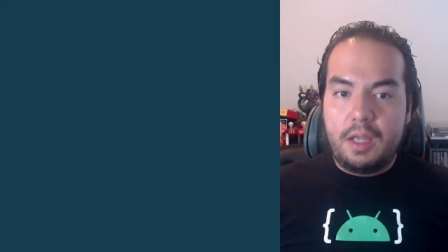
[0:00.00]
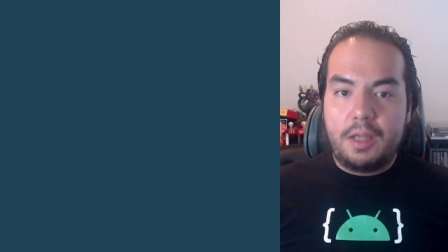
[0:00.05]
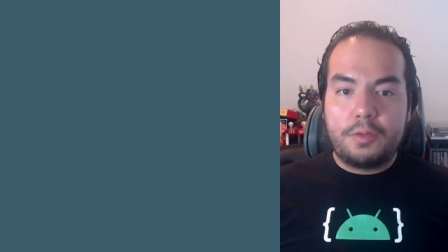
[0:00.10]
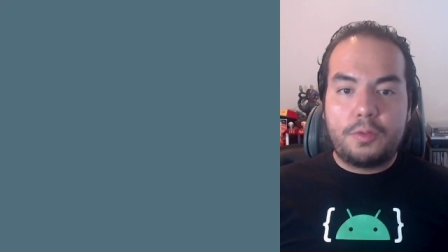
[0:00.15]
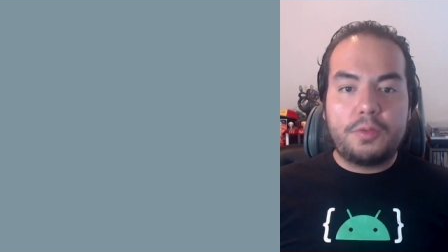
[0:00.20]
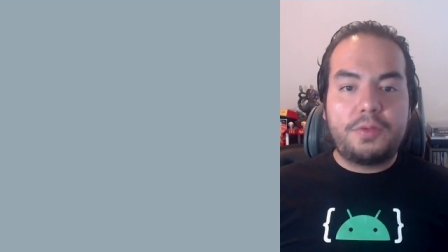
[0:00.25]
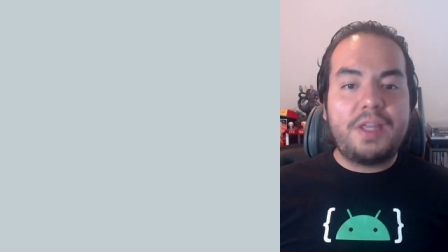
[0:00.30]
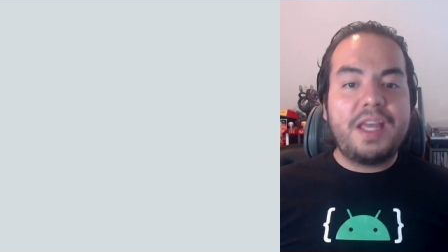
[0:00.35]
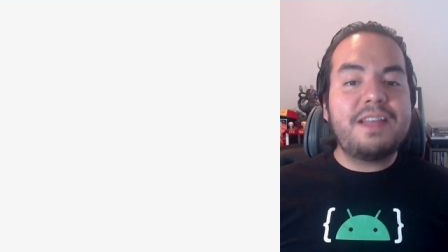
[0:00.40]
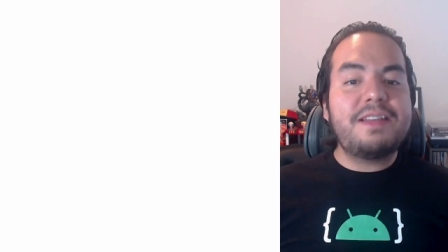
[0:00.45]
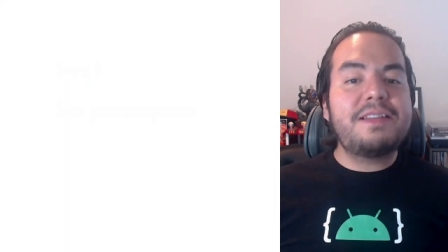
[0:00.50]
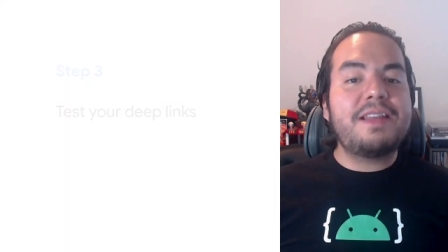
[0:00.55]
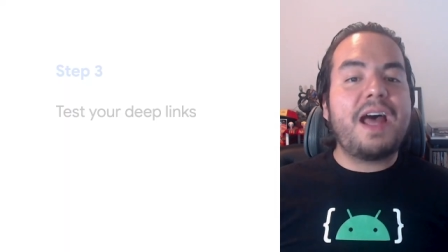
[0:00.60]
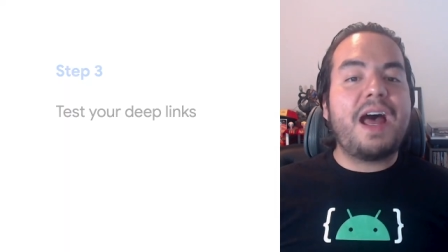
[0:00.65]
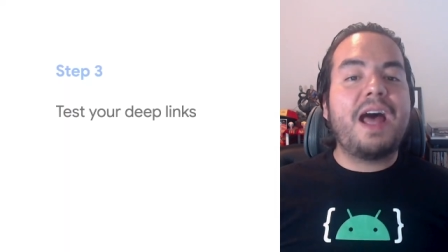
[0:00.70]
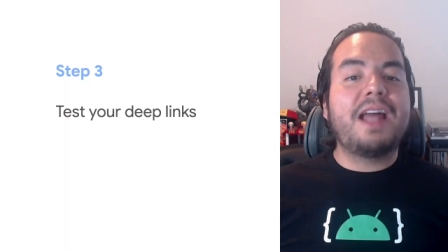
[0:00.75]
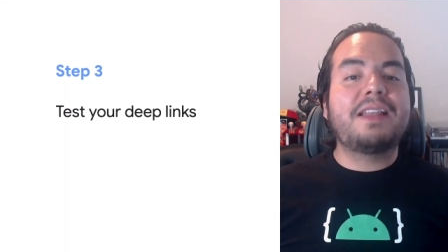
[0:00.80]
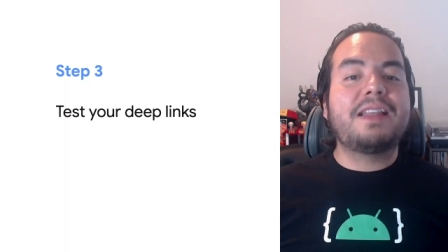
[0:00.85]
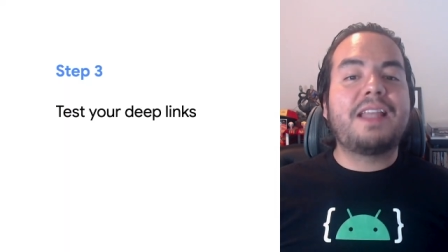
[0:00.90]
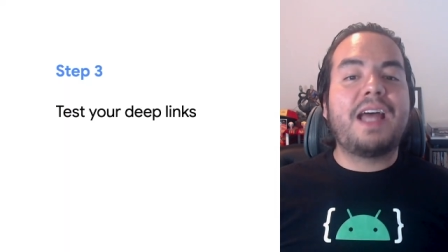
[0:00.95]
To test
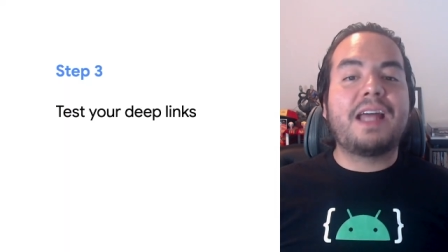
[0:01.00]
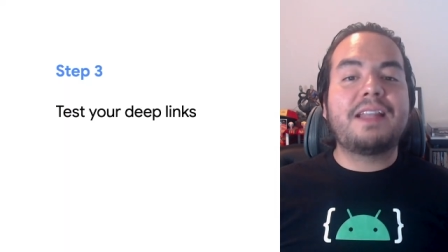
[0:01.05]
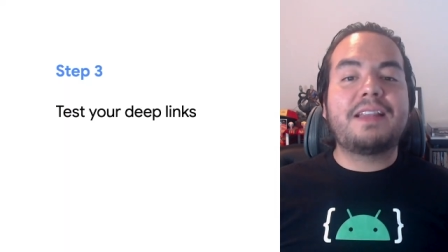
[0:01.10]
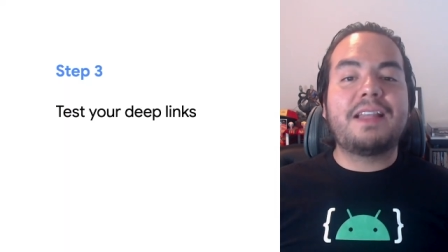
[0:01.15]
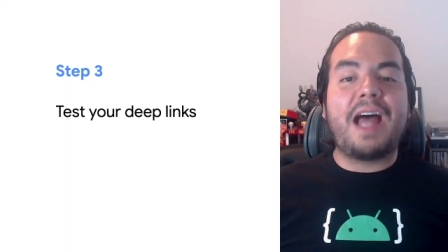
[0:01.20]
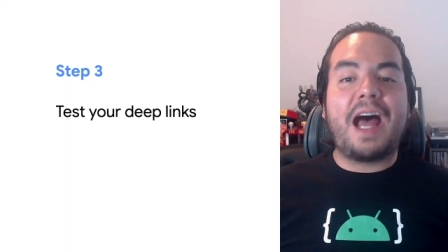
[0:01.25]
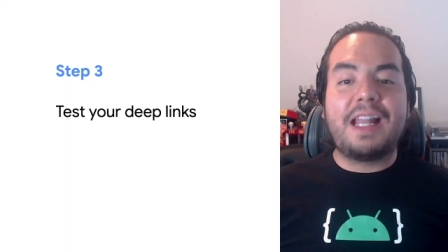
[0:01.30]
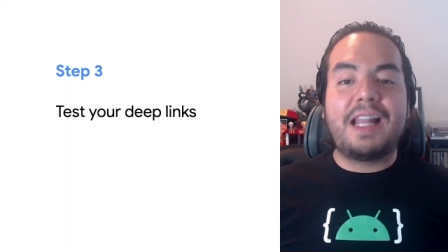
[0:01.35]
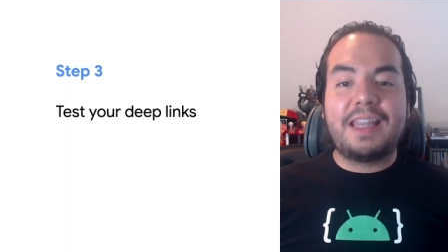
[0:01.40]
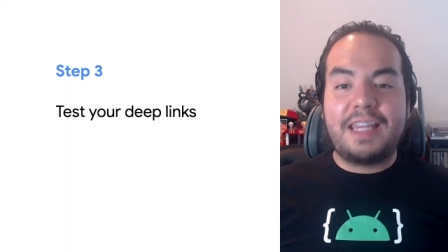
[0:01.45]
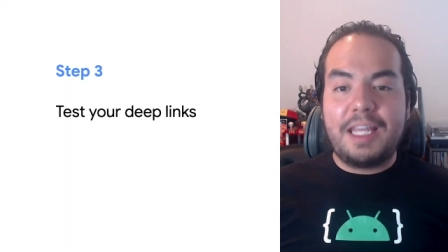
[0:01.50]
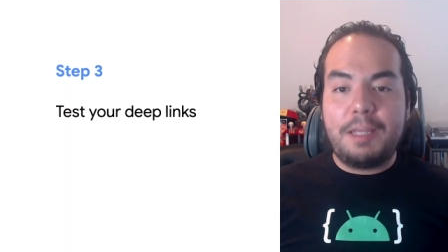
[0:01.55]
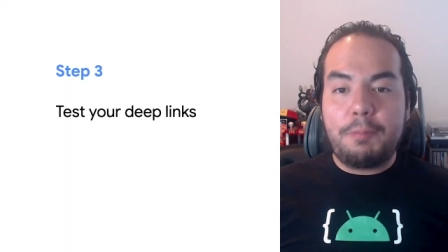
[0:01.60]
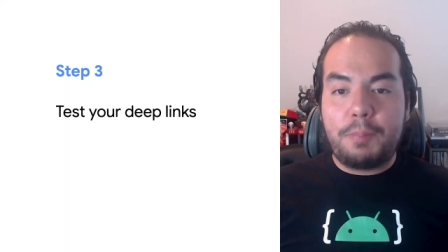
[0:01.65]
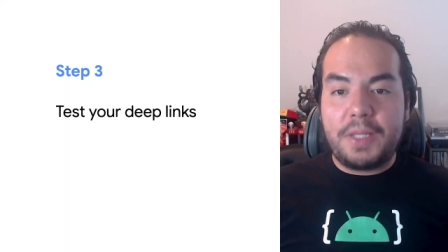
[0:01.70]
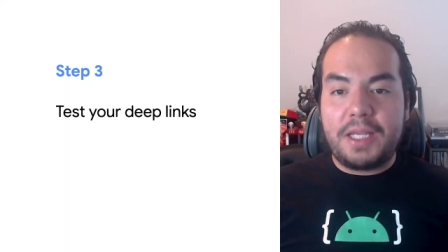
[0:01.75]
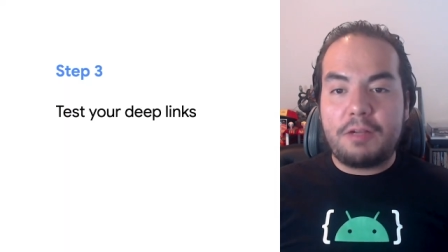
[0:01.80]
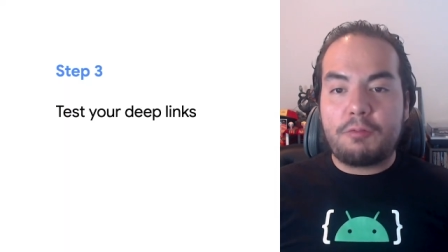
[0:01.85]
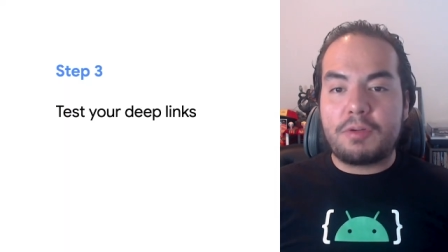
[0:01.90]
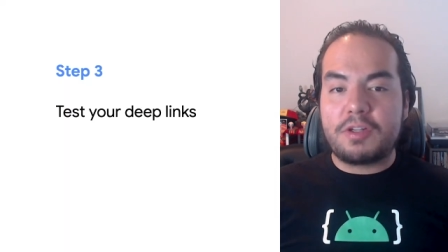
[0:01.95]
that a deep
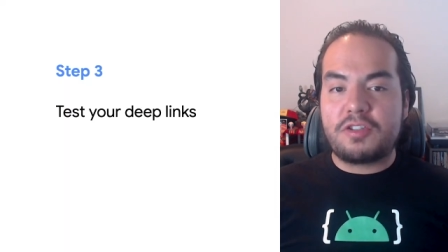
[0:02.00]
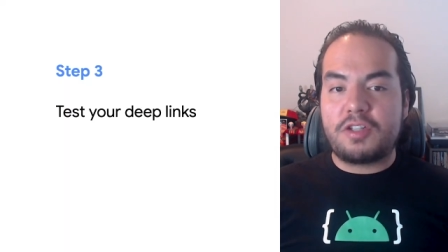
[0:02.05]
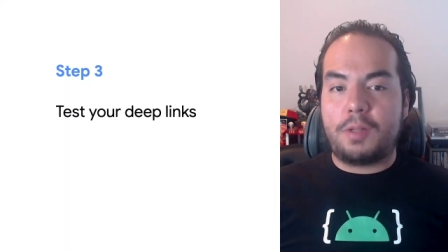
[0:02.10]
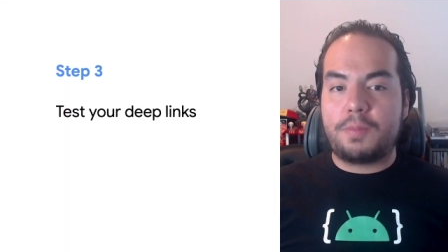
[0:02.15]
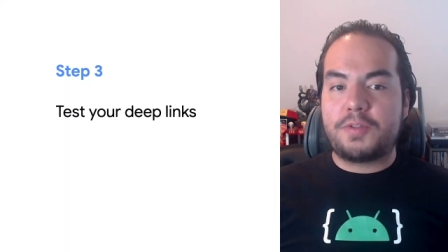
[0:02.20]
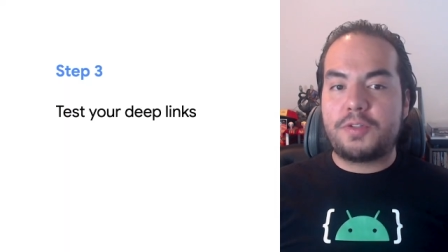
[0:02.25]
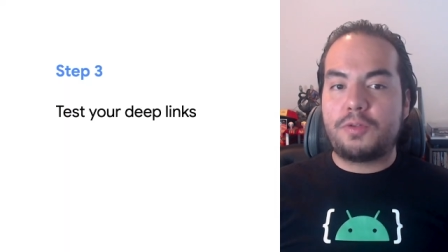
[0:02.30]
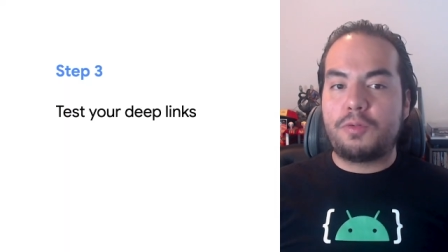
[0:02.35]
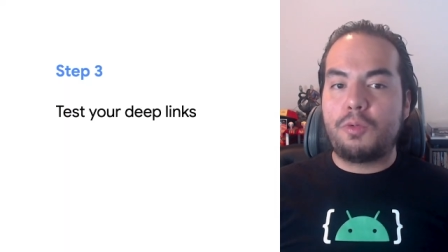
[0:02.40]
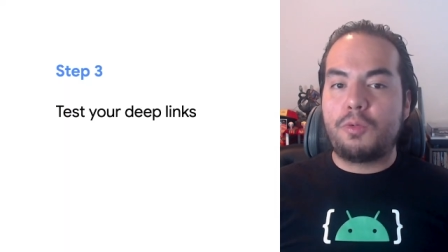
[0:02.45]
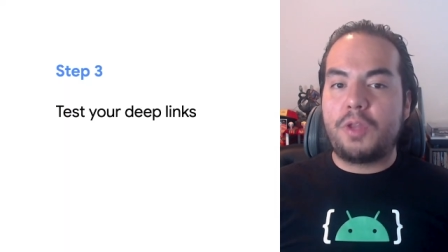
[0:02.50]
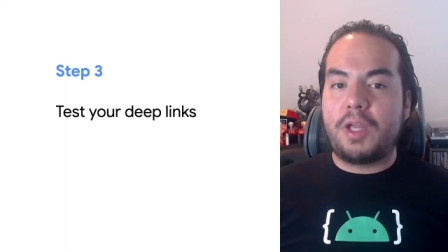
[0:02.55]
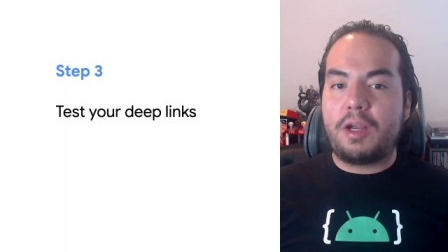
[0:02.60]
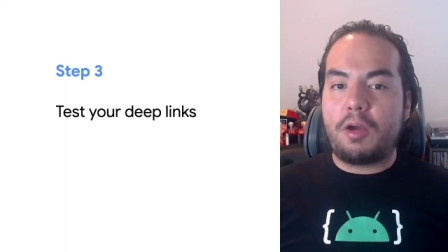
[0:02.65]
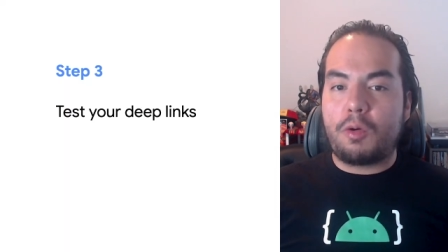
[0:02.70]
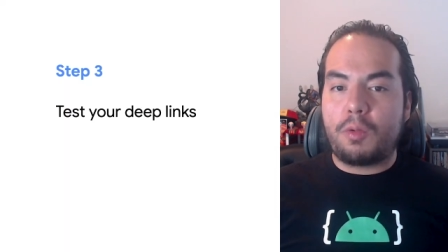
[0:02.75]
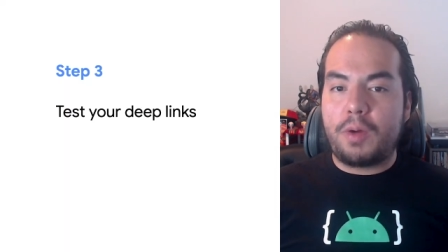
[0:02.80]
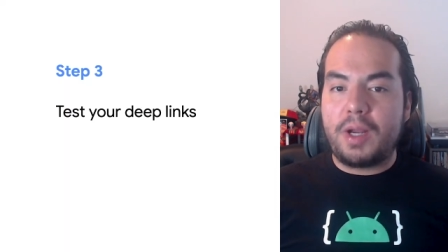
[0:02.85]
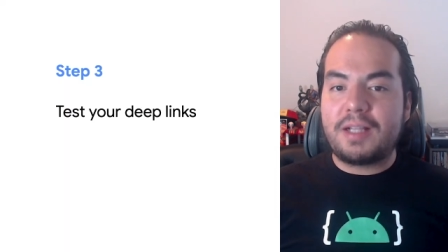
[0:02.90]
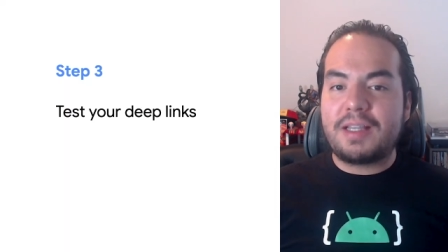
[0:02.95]
link results to the
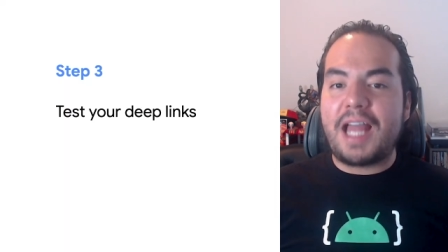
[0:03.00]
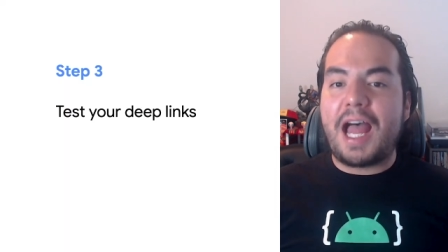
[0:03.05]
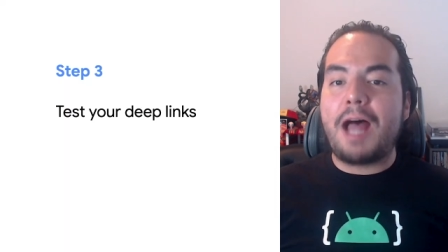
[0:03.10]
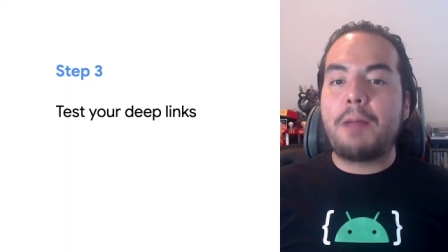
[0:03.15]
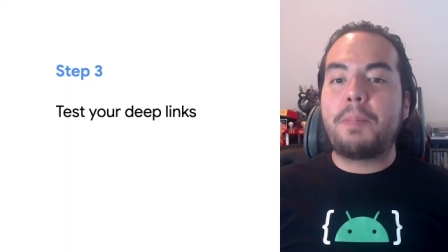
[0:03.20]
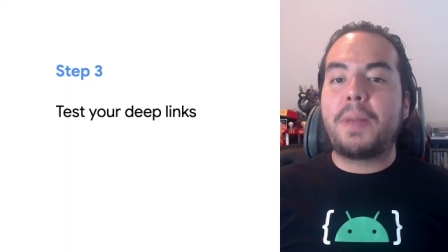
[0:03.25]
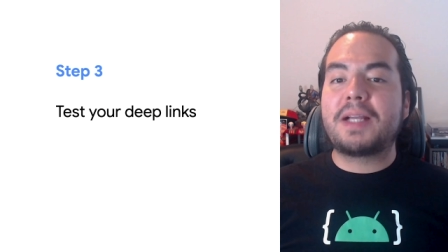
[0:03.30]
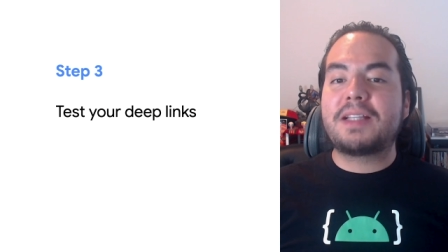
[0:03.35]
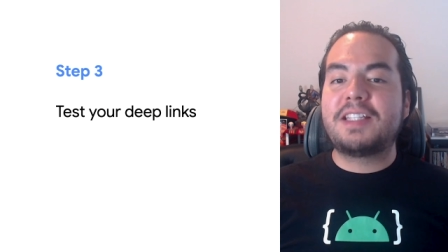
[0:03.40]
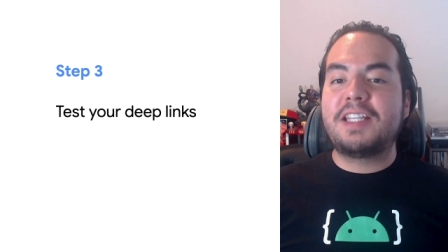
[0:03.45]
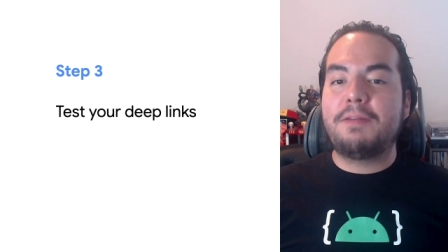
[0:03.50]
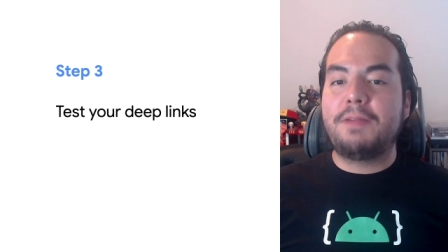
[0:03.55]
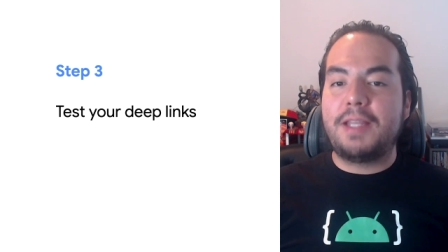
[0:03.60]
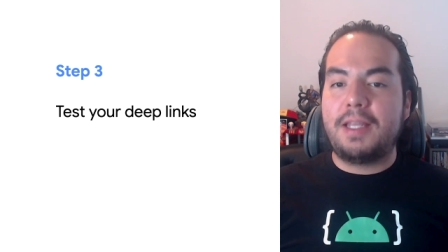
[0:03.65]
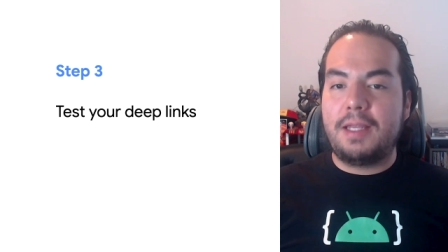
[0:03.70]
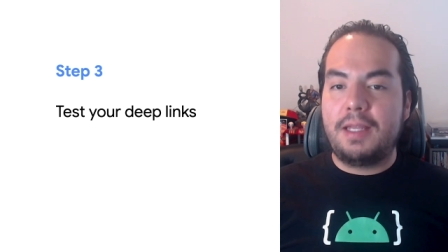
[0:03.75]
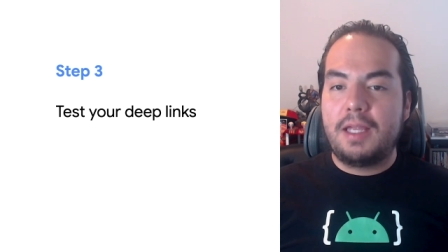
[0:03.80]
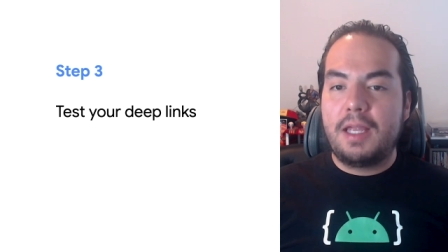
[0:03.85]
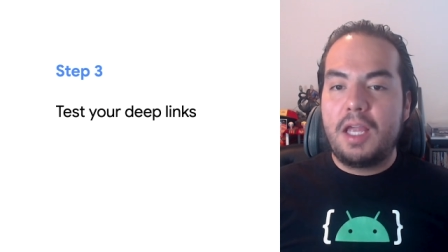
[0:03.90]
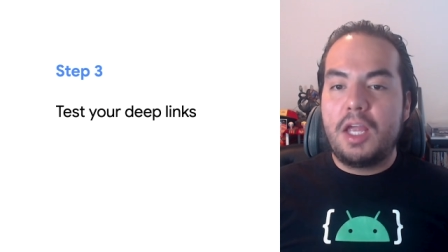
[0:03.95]
correct app
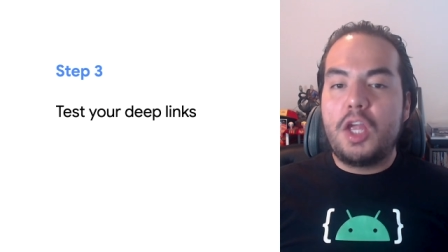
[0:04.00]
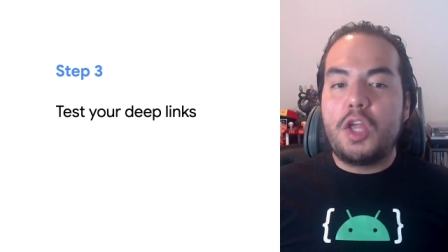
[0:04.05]
activity,